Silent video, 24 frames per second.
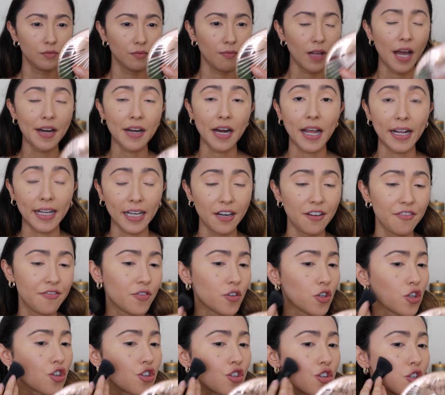and I can
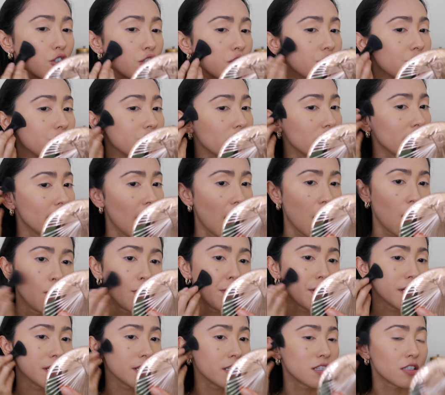for sure see how
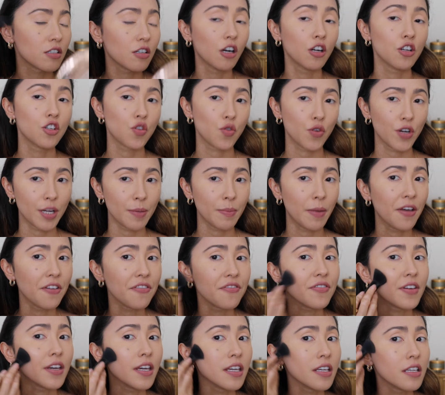it is contouring my
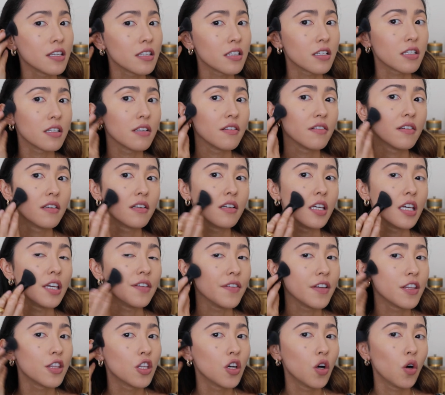face.
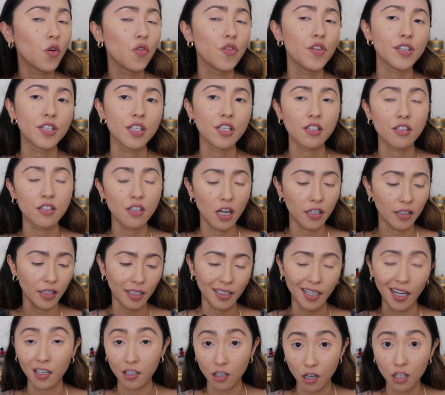Even though this is not like
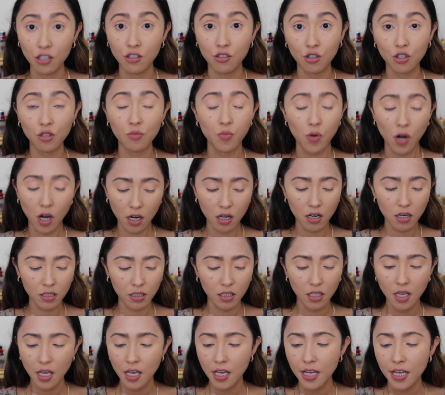a contour product,
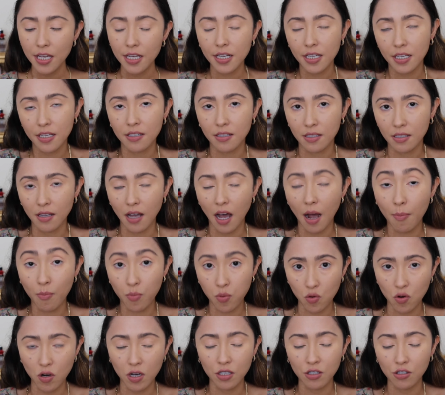it is a
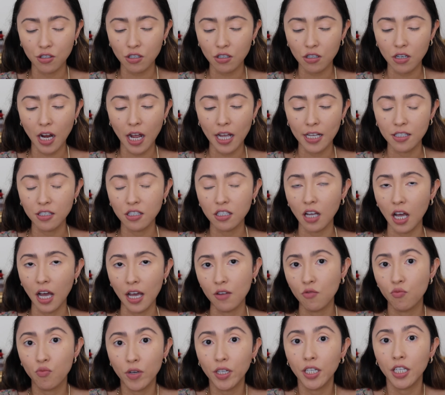bronzer. I
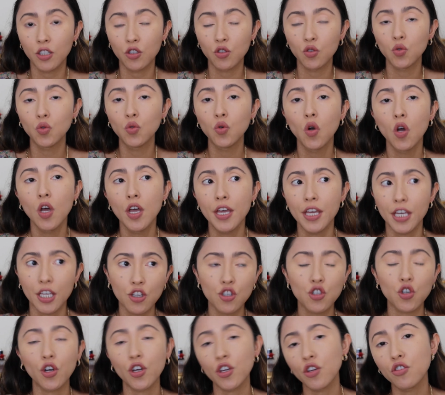really do
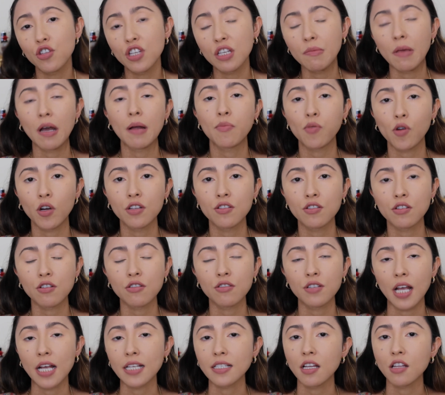enjoy using my
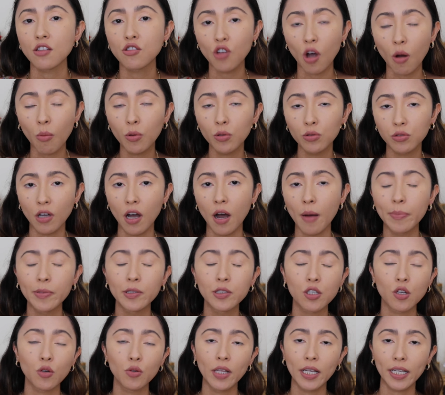bronzers as a doubled up,
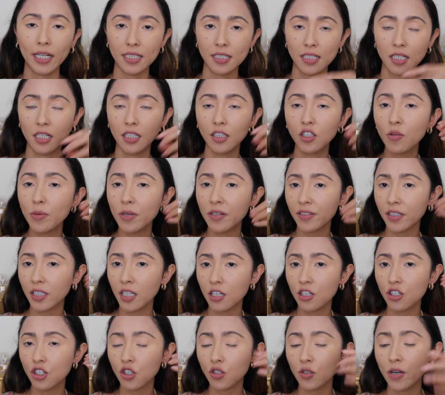so like as a little bit of a
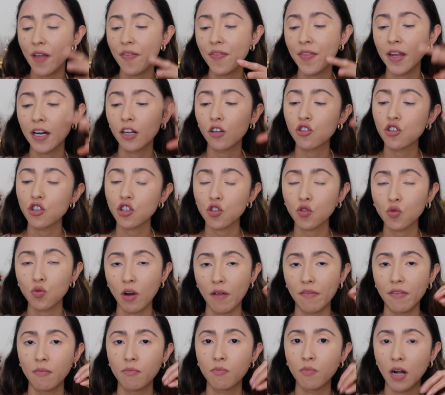contour, and then I'll just
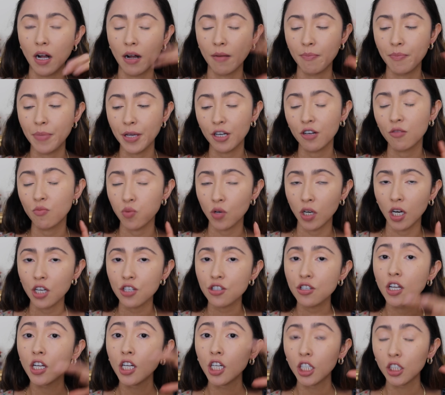grab a bigger
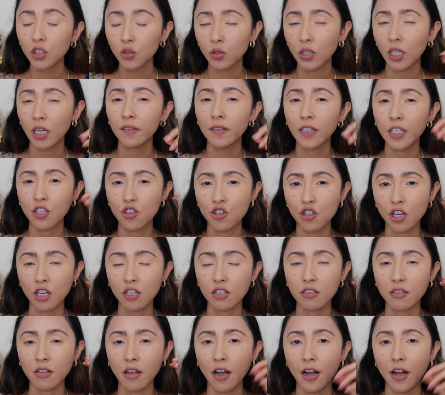brush to kind of like just